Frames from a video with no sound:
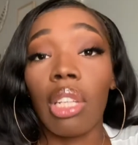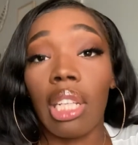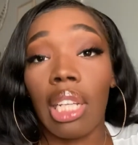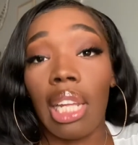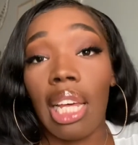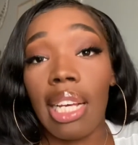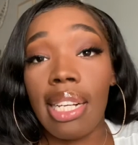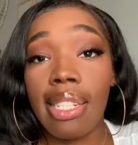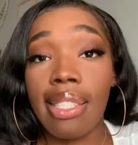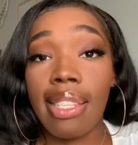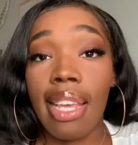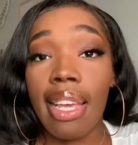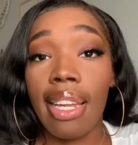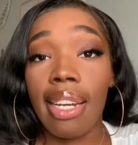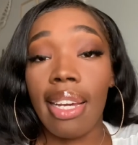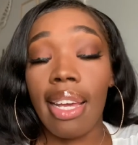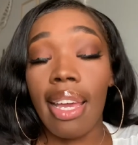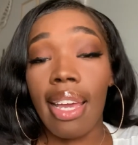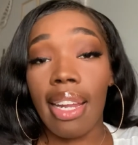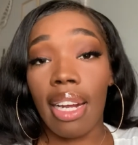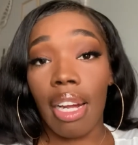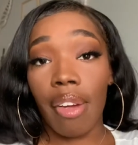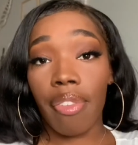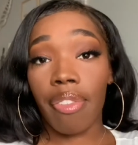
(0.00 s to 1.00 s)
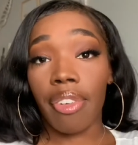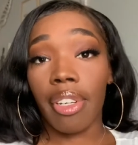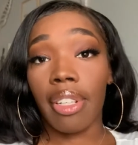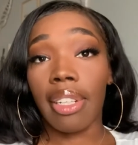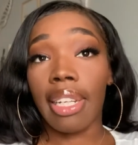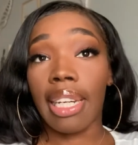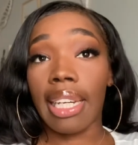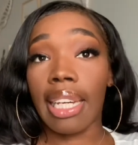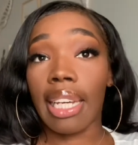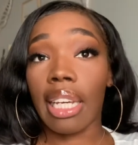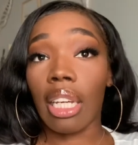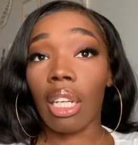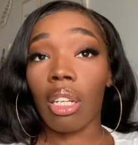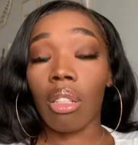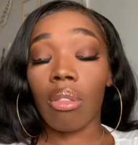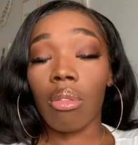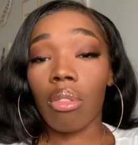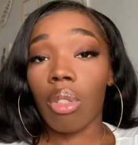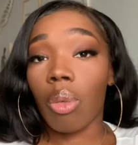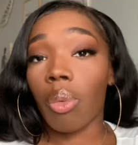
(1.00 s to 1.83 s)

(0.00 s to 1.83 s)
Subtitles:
look like a Zeta, and I feel like,